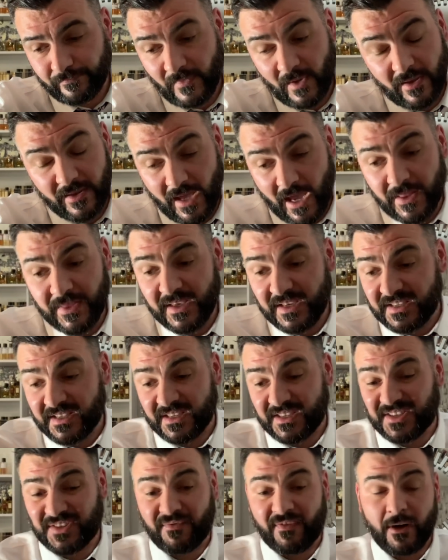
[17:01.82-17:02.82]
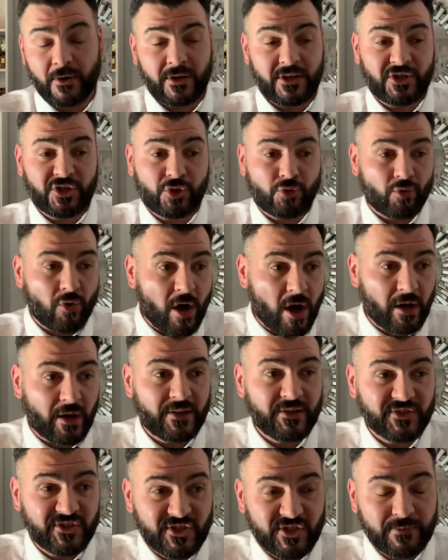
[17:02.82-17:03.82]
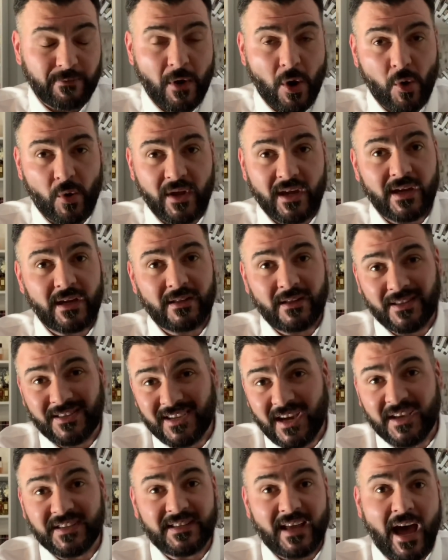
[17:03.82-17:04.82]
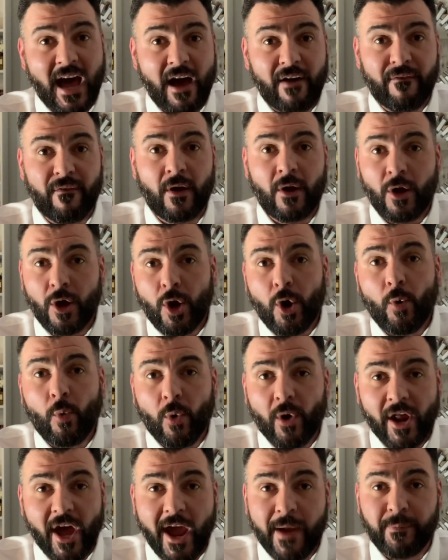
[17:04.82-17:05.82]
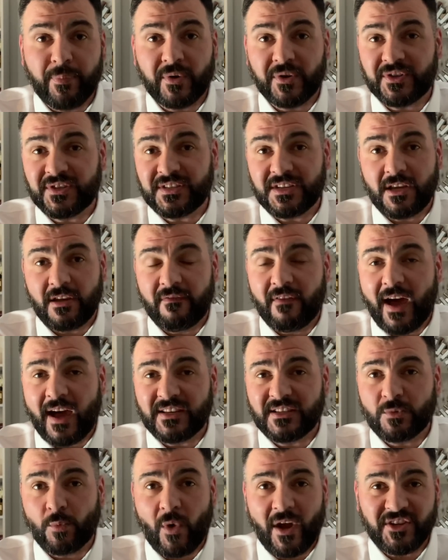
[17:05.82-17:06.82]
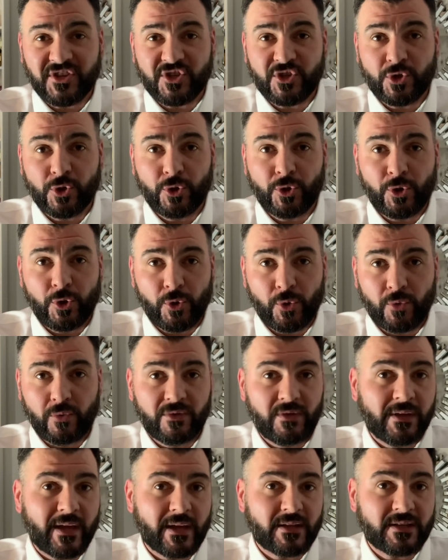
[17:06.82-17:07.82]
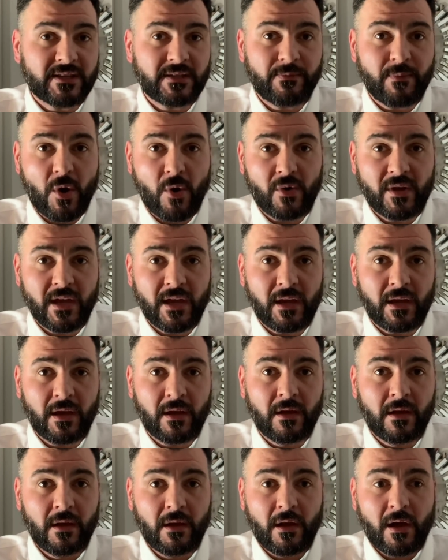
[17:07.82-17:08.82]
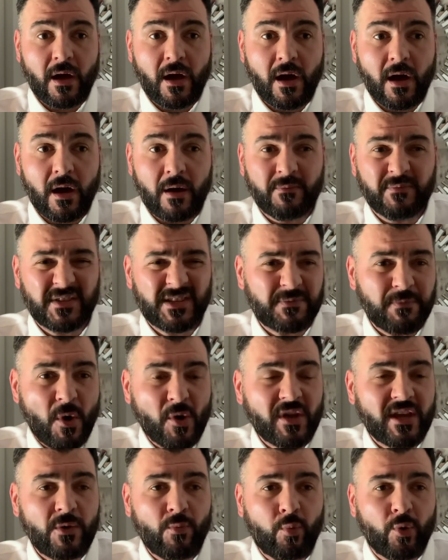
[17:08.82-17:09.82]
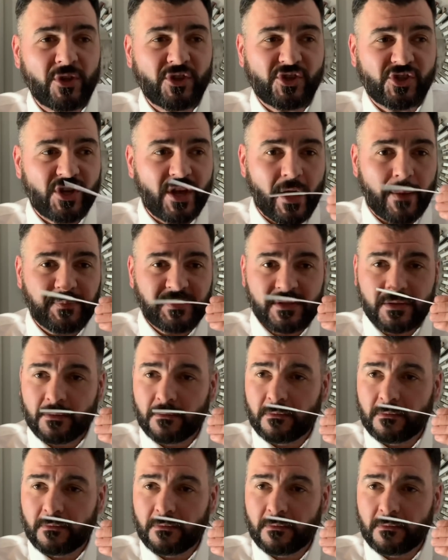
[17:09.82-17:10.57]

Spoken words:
this is very strong and smoky, and it does have what I perceive as Western oud, like smoking, smoky wood chips,